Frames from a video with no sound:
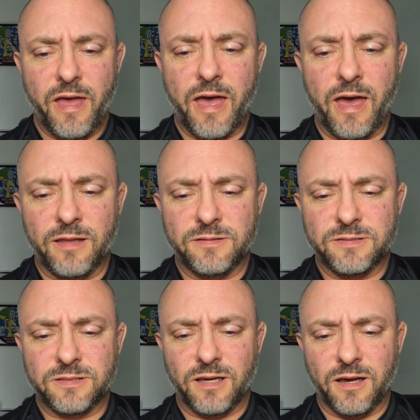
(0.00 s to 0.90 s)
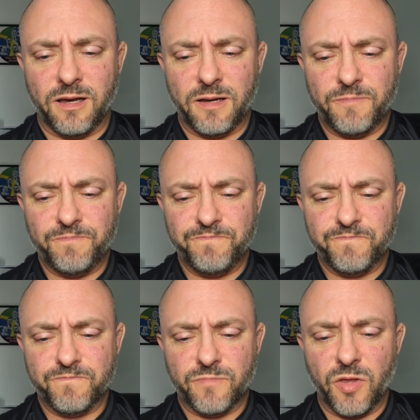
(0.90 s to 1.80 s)
And,
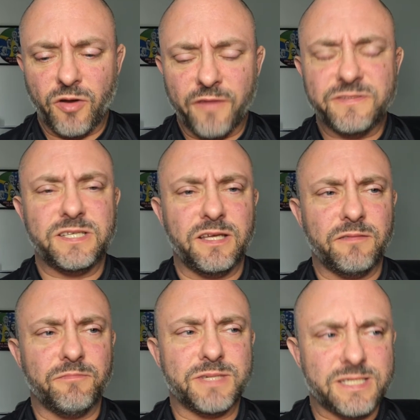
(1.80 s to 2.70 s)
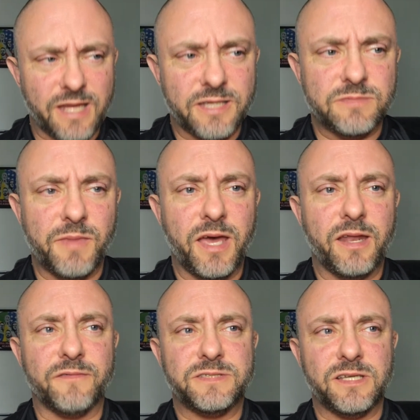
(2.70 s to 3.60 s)
I've seen mistakes
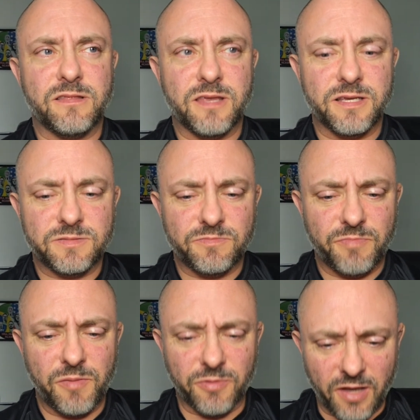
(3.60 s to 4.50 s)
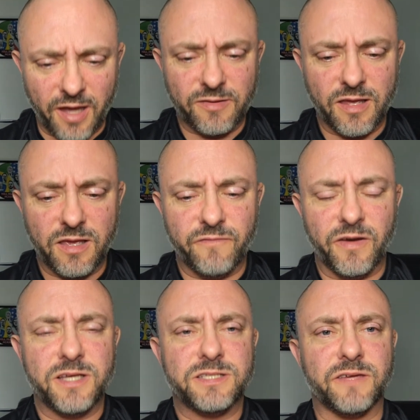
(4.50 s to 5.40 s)
made. I've seen people not taking
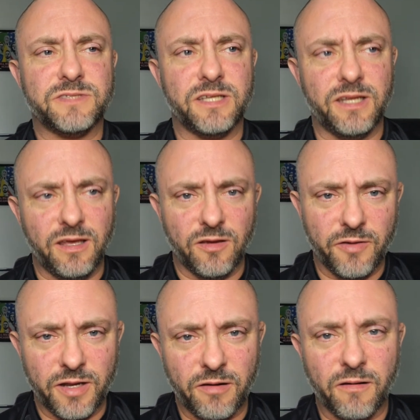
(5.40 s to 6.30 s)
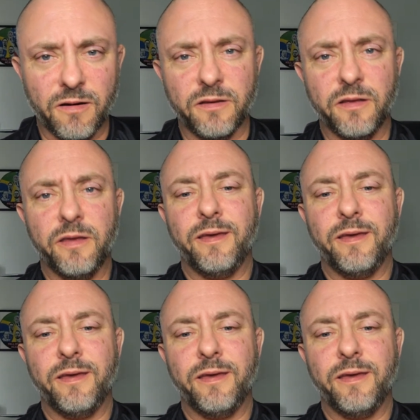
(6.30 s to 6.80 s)
advice. I've seen ego hit hard.